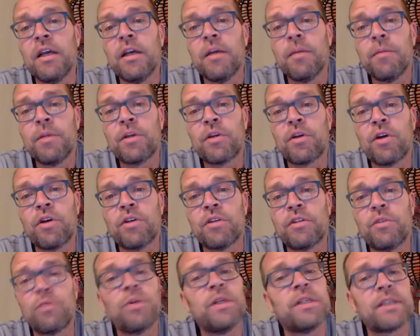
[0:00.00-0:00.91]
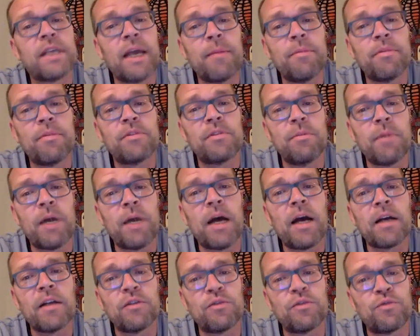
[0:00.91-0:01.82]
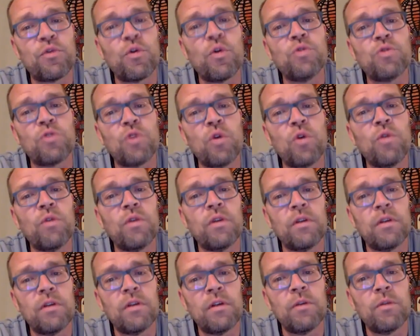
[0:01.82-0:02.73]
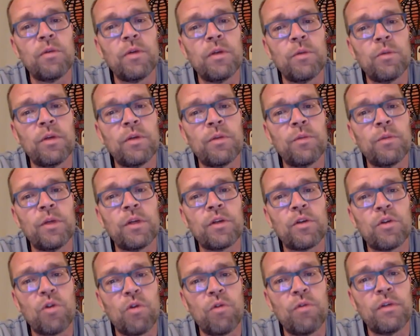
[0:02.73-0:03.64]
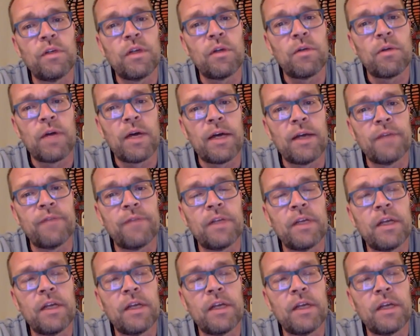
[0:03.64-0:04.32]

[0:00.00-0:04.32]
because the risk capital markets froze over when COVID arrived.